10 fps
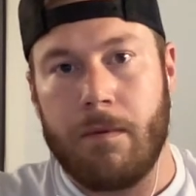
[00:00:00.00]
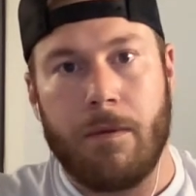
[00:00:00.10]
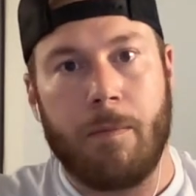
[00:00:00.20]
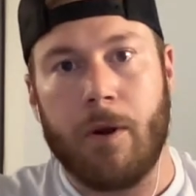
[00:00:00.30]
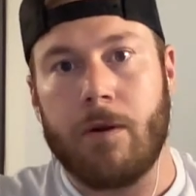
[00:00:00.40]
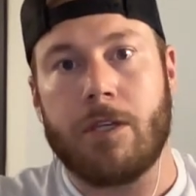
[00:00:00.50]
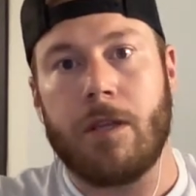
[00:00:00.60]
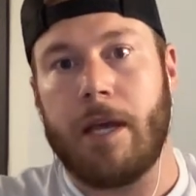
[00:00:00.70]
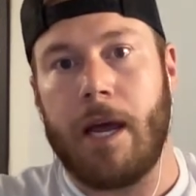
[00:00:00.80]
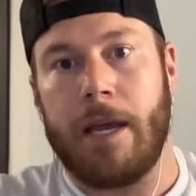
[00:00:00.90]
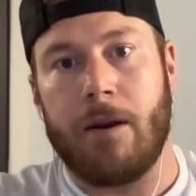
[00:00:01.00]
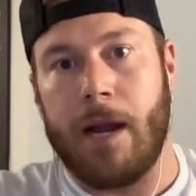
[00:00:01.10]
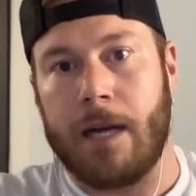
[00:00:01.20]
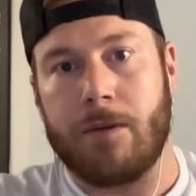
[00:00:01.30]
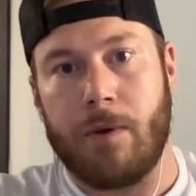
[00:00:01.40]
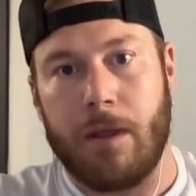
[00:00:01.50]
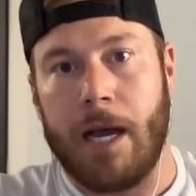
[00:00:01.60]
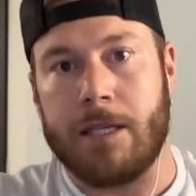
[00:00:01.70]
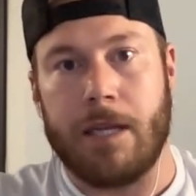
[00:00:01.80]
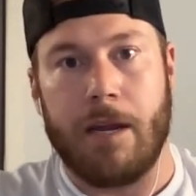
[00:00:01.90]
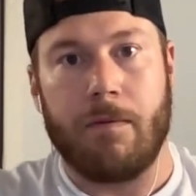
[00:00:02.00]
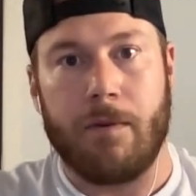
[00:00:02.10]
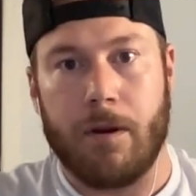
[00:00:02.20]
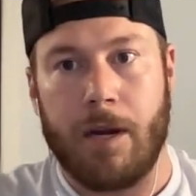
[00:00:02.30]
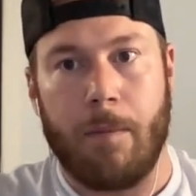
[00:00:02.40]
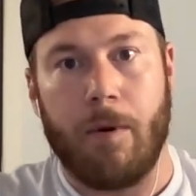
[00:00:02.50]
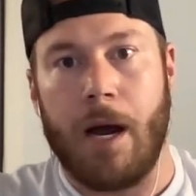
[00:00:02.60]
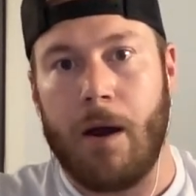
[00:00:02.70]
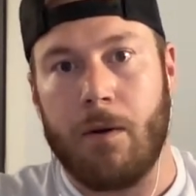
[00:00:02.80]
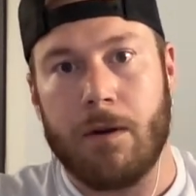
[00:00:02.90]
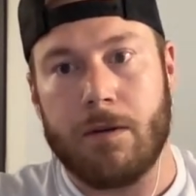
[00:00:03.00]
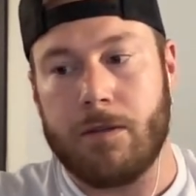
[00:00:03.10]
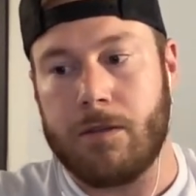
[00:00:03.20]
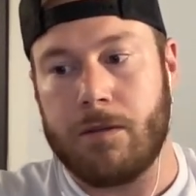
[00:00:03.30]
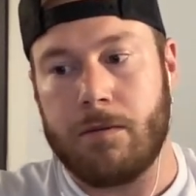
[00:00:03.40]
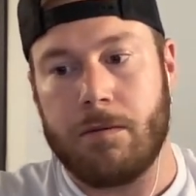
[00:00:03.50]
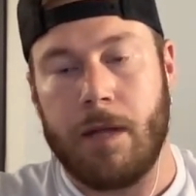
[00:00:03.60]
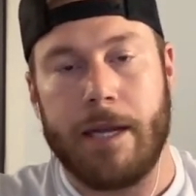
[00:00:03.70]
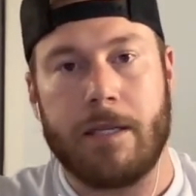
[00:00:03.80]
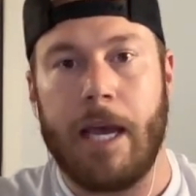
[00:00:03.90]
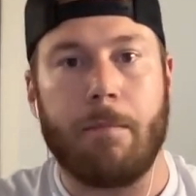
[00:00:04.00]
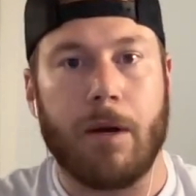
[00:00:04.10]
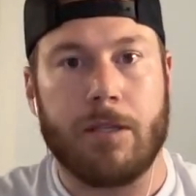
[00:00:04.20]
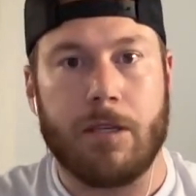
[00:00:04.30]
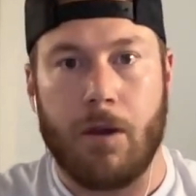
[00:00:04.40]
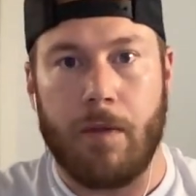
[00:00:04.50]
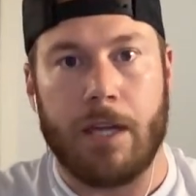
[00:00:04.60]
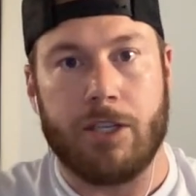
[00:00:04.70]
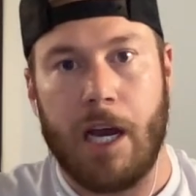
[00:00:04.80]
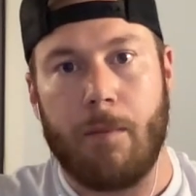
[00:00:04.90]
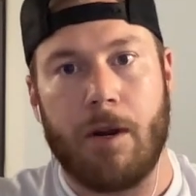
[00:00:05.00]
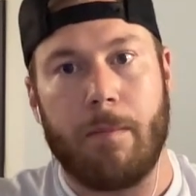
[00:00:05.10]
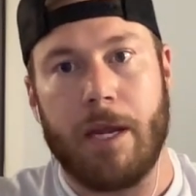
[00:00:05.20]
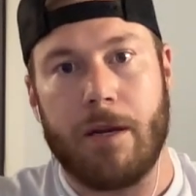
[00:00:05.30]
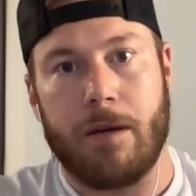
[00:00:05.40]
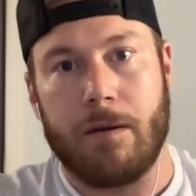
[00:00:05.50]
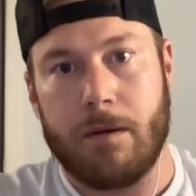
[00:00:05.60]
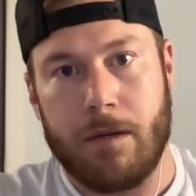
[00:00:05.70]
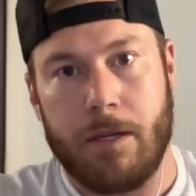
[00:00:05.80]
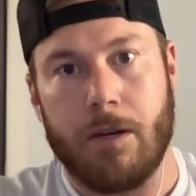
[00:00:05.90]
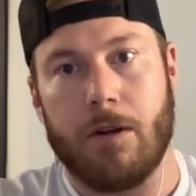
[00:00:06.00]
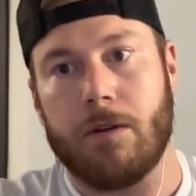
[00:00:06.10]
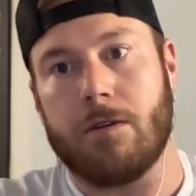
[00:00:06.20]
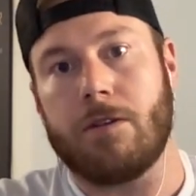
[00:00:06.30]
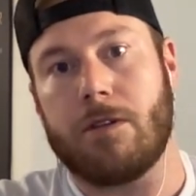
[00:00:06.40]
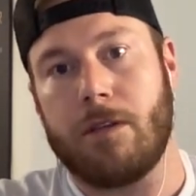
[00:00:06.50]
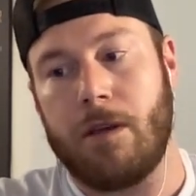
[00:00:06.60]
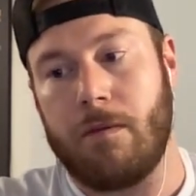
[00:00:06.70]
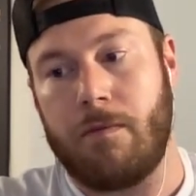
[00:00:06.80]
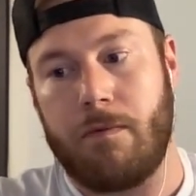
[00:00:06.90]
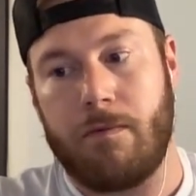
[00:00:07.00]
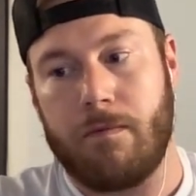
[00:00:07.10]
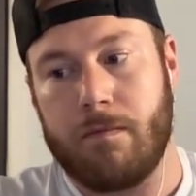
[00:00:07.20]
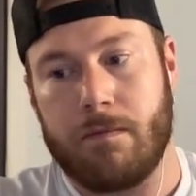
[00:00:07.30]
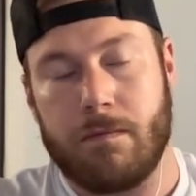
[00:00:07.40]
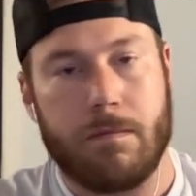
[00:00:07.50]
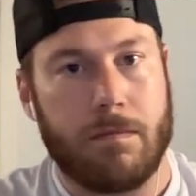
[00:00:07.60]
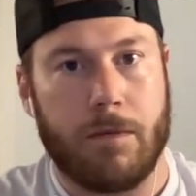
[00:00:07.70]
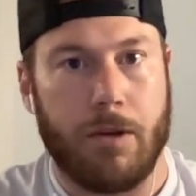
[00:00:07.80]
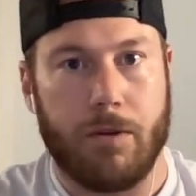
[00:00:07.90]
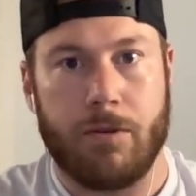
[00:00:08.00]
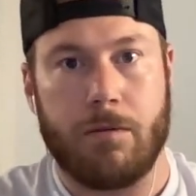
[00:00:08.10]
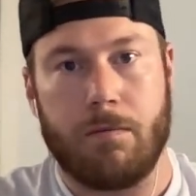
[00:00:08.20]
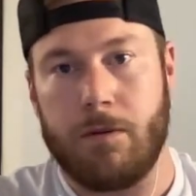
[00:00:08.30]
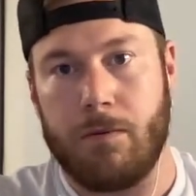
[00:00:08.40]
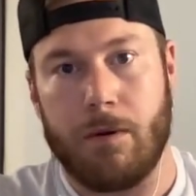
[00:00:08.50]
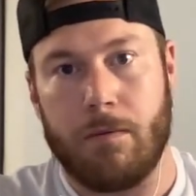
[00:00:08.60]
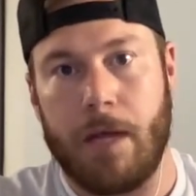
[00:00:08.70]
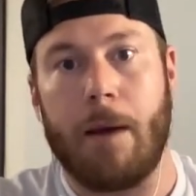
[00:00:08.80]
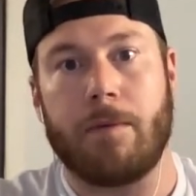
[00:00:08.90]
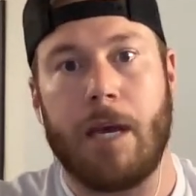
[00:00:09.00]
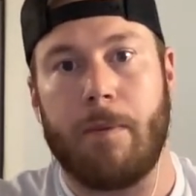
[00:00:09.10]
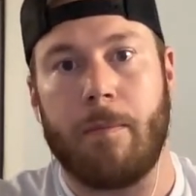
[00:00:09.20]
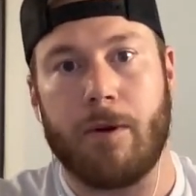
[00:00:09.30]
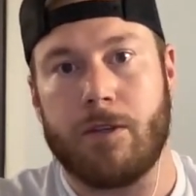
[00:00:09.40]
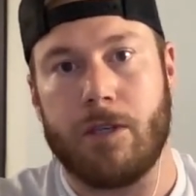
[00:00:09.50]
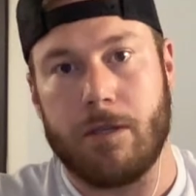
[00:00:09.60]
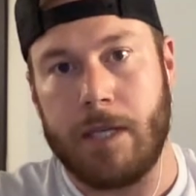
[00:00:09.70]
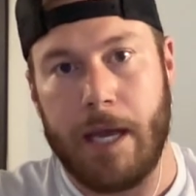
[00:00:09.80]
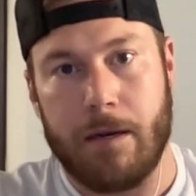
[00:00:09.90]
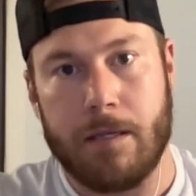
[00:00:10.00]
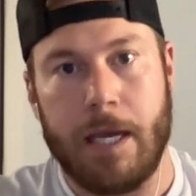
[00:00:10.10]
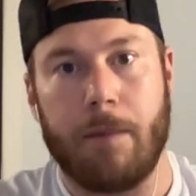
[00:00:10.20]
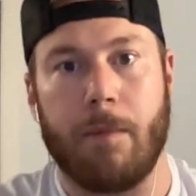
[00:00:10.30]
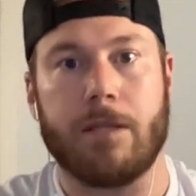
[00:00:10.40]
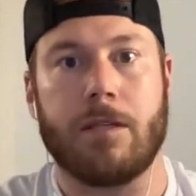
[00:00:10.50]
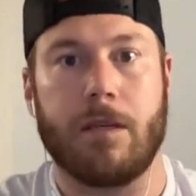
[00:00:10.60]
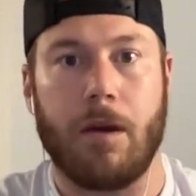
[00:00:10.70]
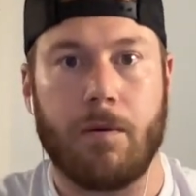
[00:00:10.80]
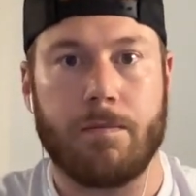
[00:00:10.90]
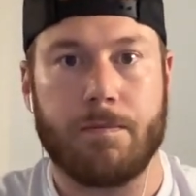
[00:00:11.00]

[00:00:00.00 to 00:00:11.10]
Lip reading: the person that I interacted with last night for a couple of hours, like 10 months ago, that job would have been yours if, you were that type of person 10 months ago.